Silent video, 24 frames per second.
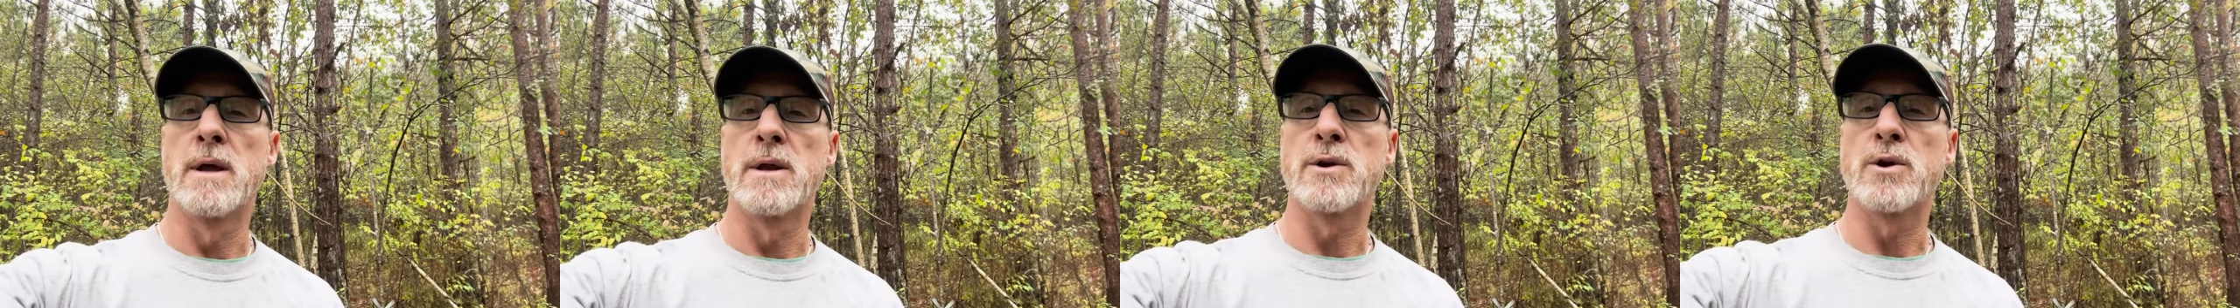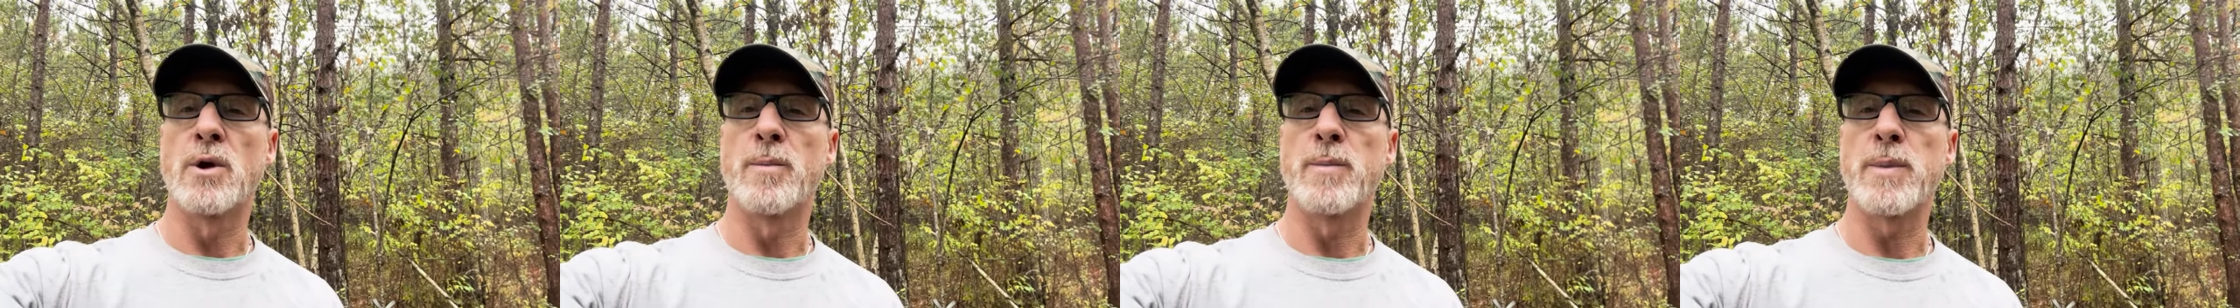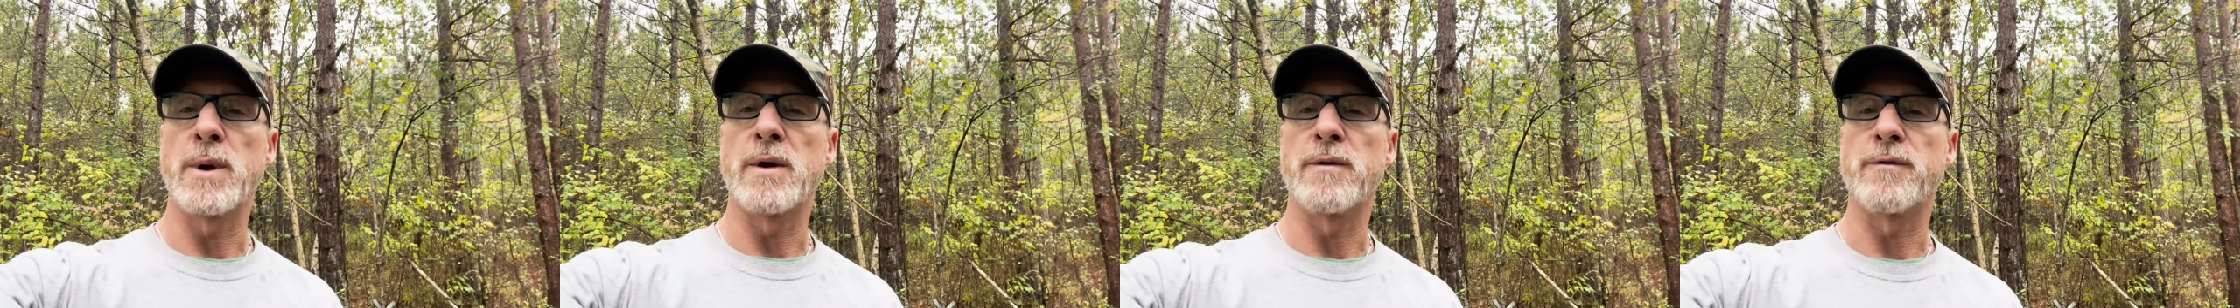
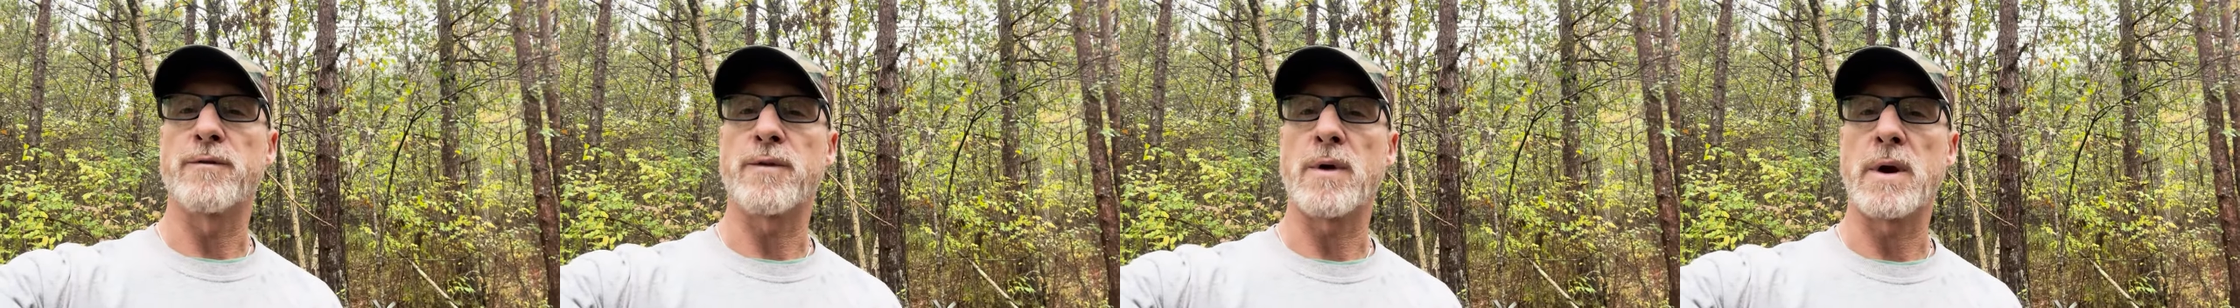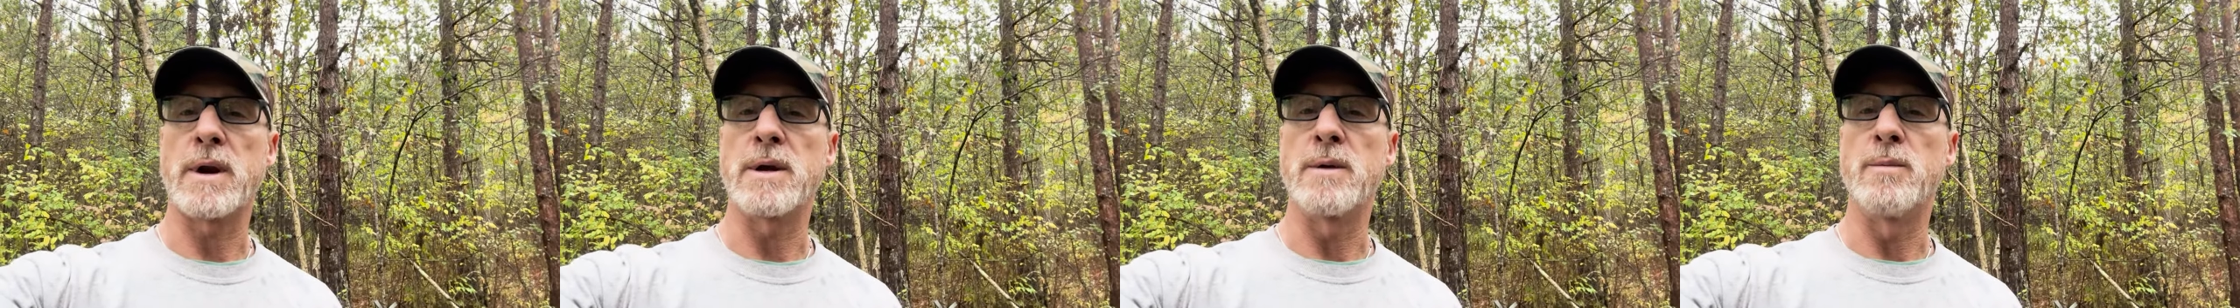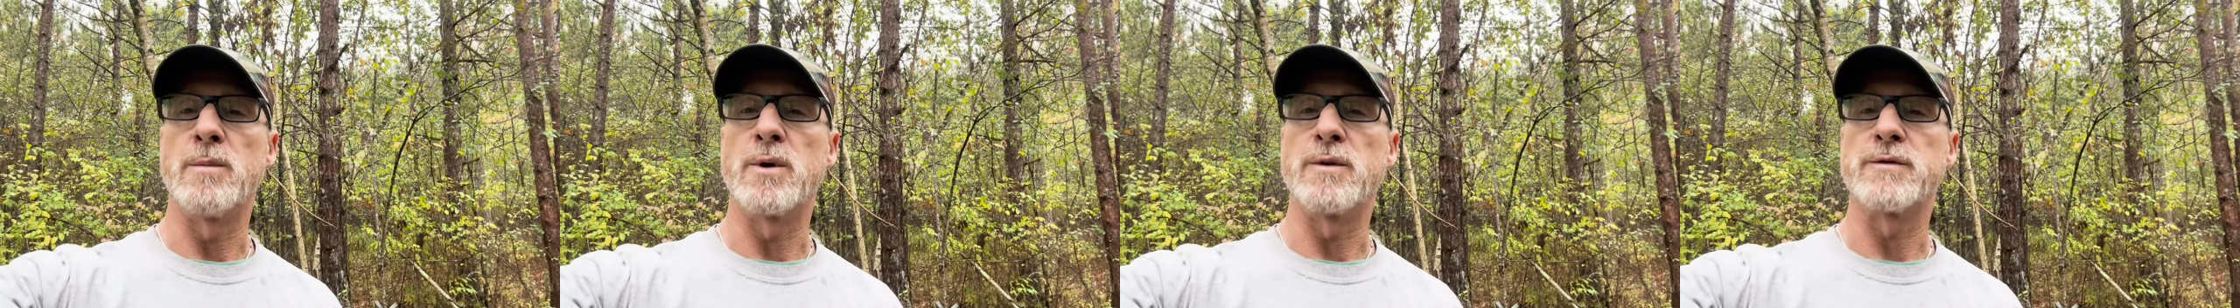Don't be
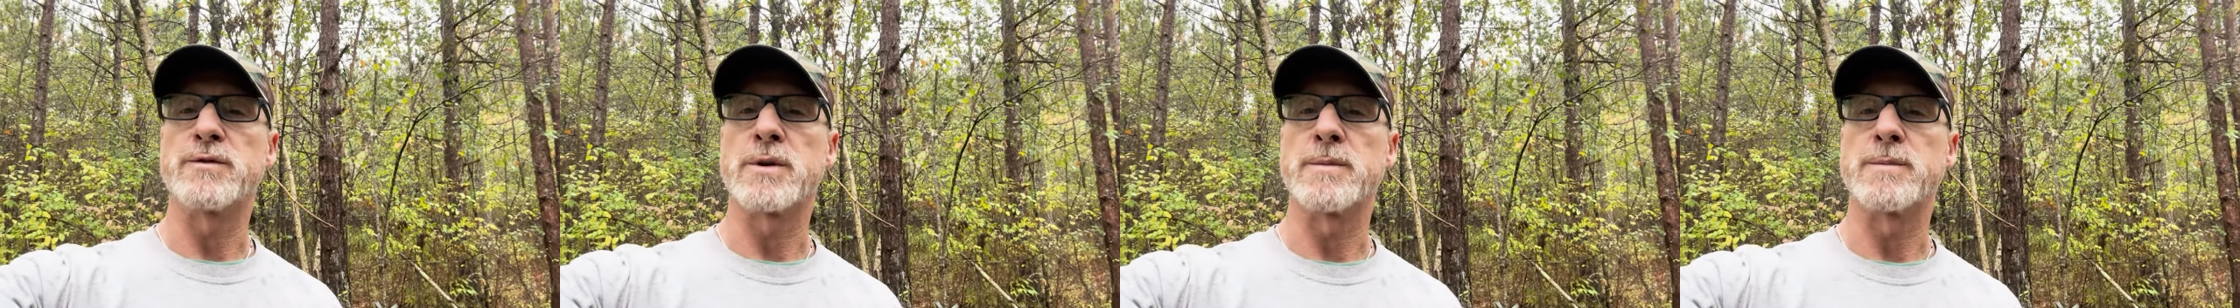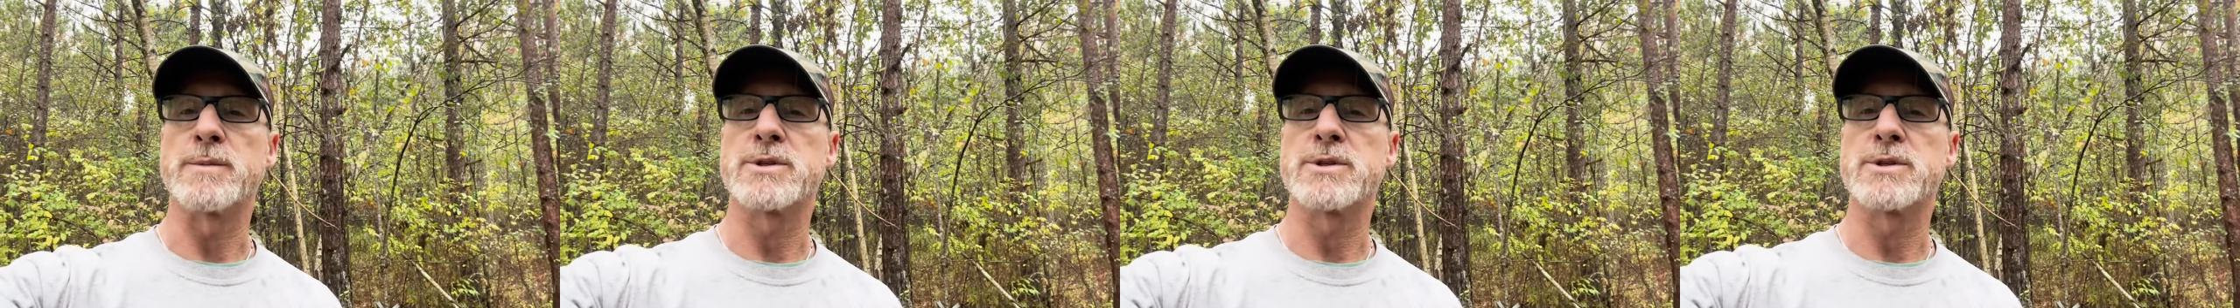afraid to move some